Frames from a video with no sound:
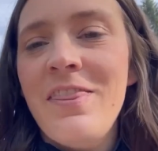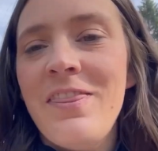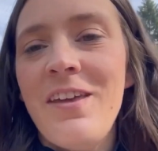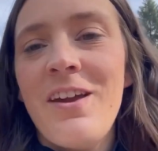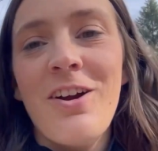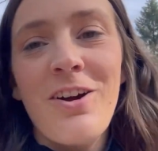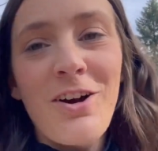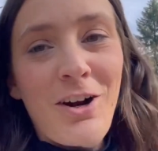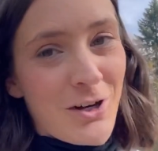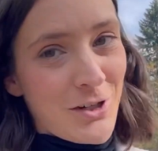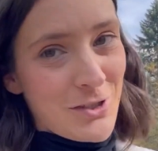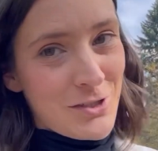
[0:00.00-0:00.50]
They
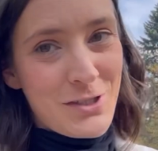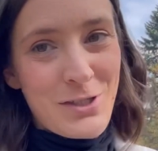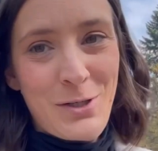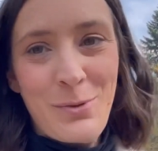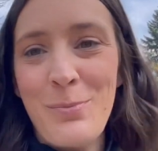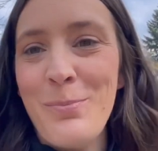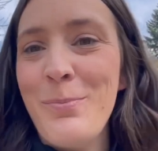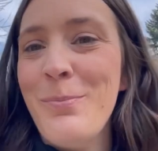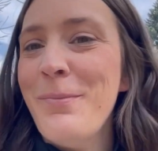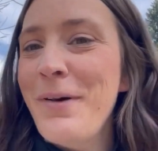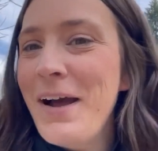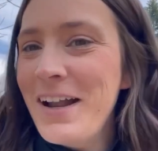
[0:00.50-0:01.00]
are also
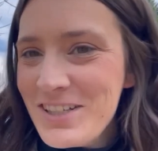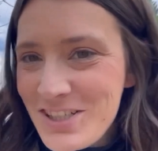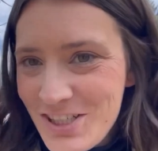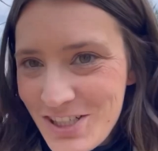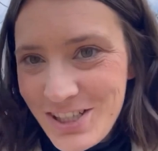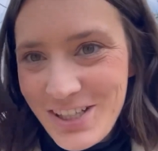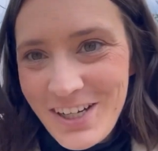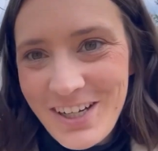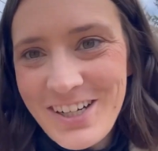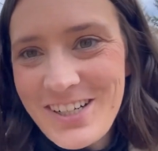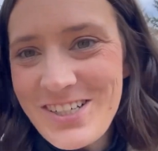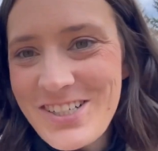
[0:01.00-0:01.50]
much
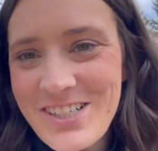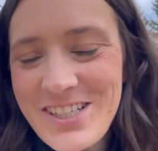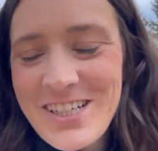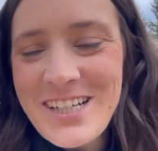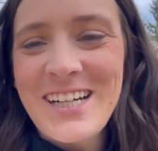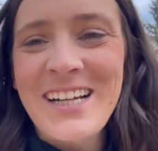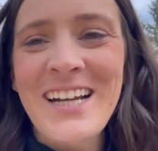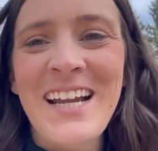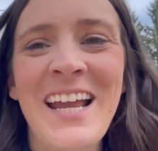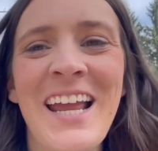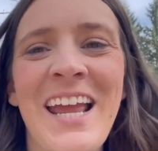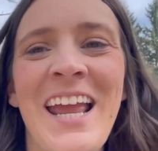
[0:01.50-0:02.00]

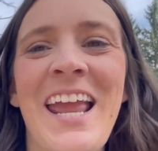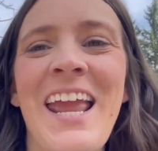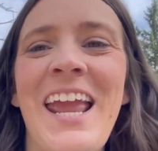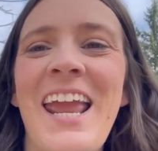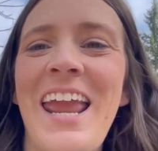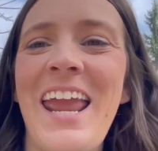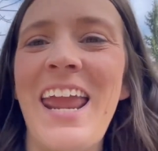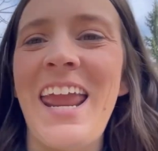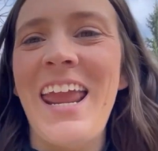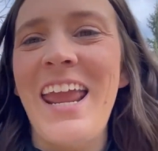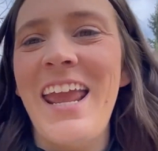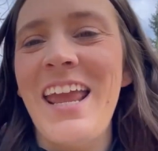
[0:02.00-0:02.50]
larger
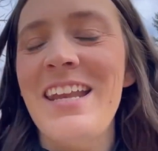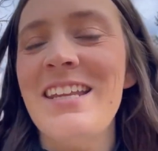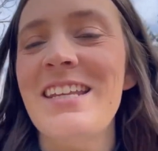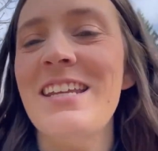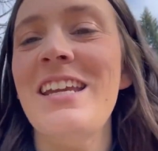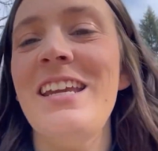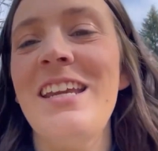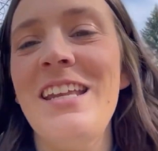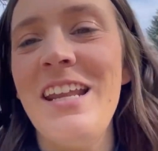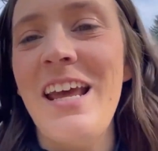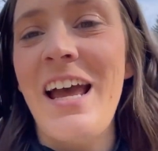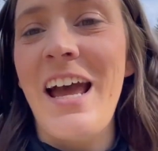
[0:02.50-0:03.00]
and
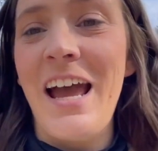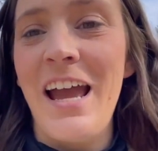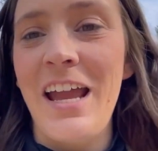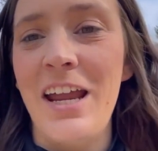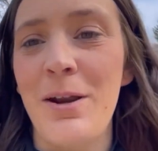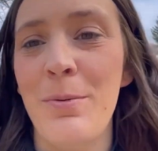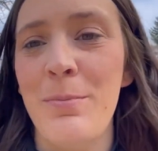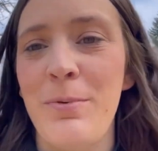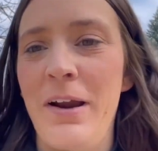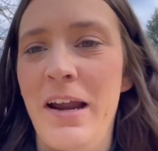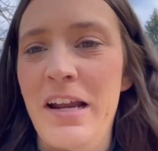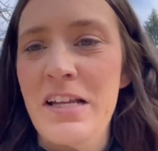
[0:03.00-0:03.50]
in a
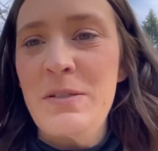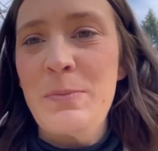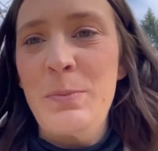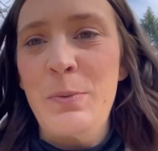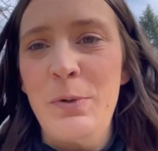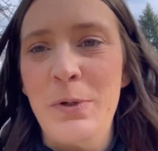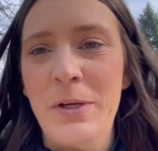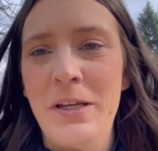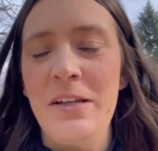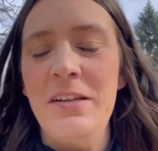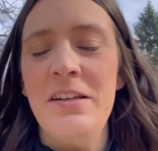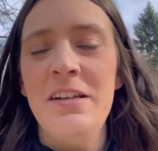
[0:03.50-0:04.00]
higher price point.